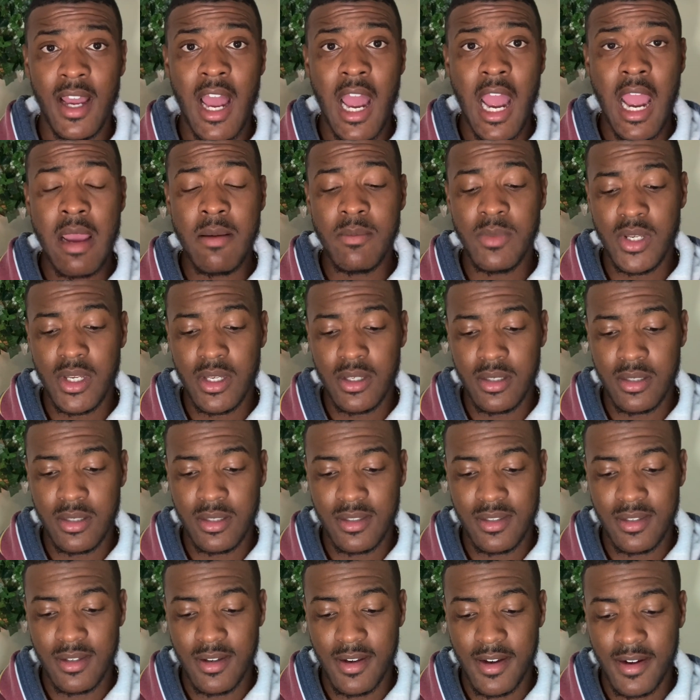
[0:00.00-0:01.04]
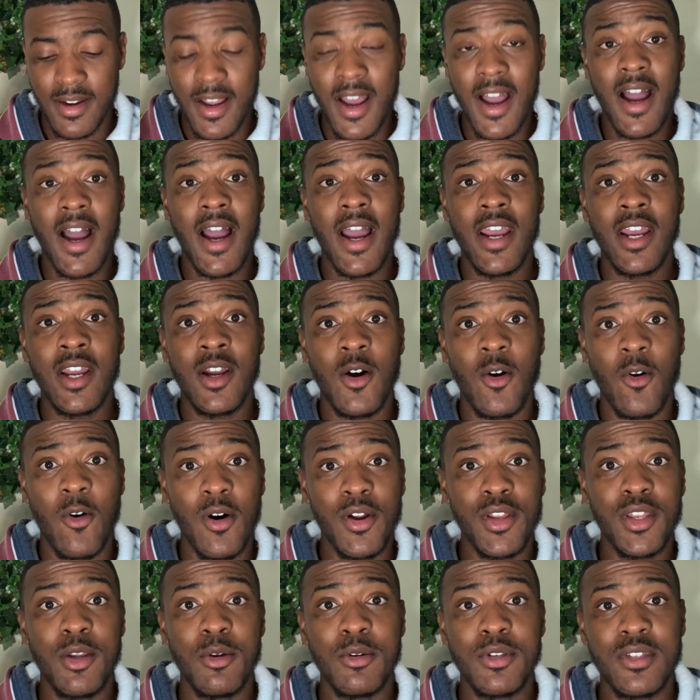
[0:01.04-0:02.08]
I'm just a guy
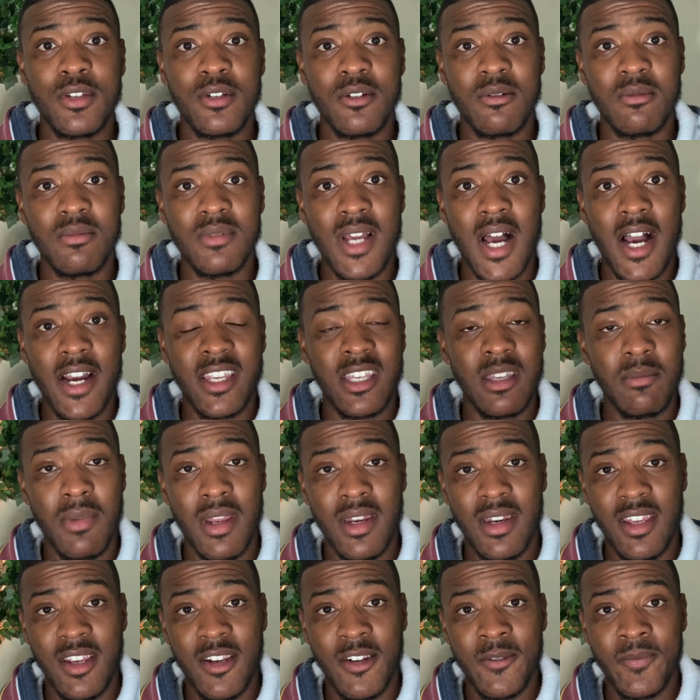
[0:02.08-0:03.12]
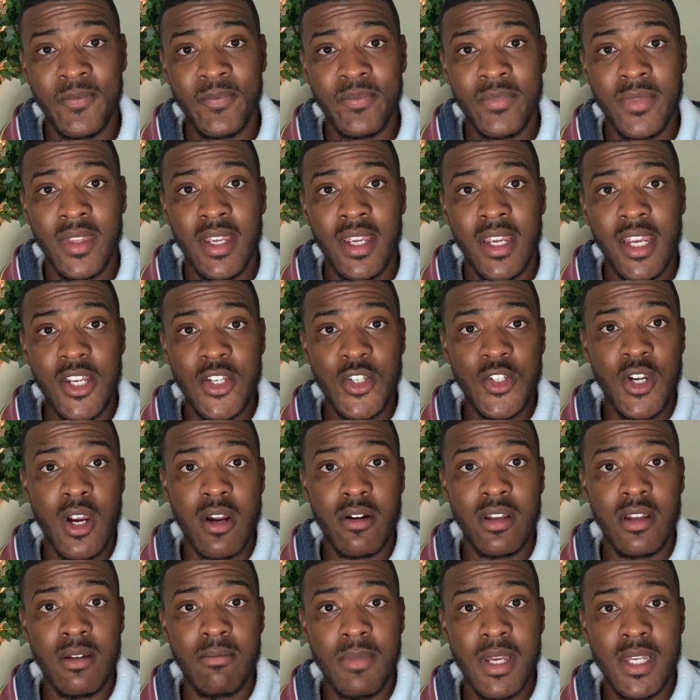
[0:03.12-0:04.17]
on YouTube documenting his
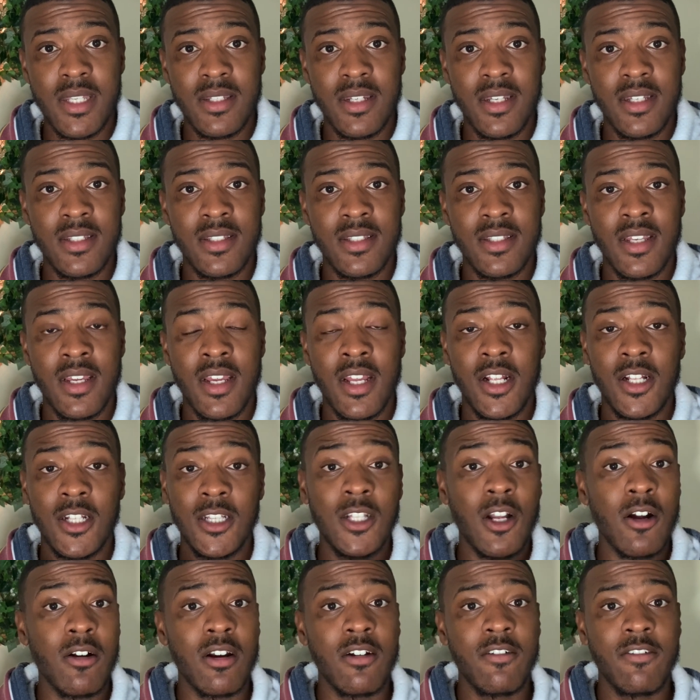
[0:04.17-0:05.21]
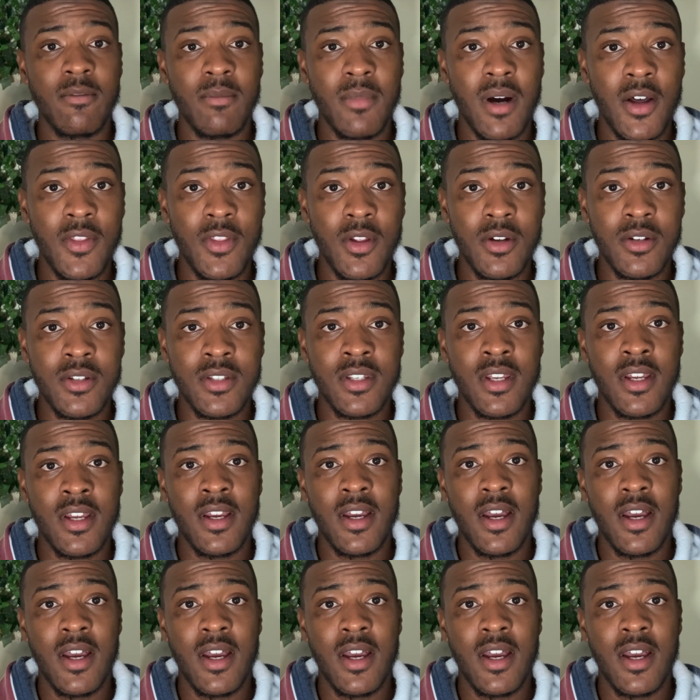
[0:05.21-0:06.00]
journey in business, learning from others.